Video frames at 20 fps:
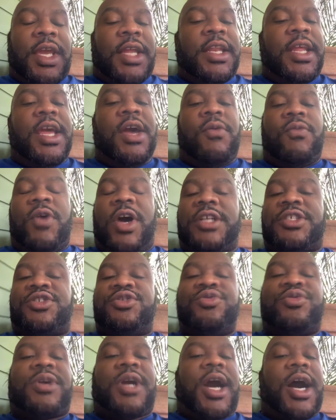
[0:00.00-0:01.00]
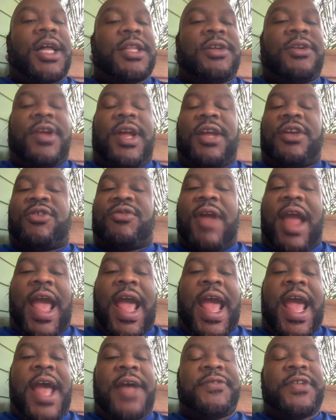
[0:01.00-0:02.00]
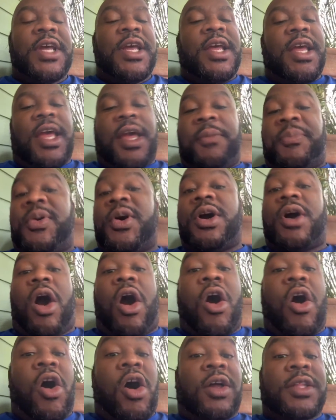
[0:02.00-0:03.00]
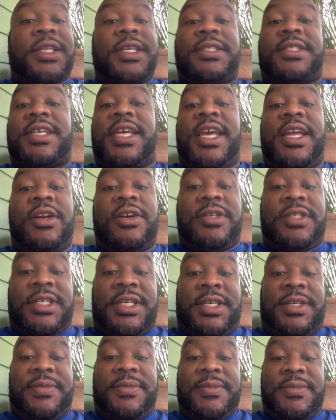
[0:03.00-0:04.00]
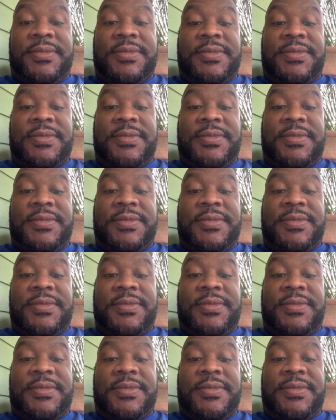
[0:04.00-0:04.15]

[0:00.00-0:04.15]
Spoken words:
And then once you color and craft and put all this energy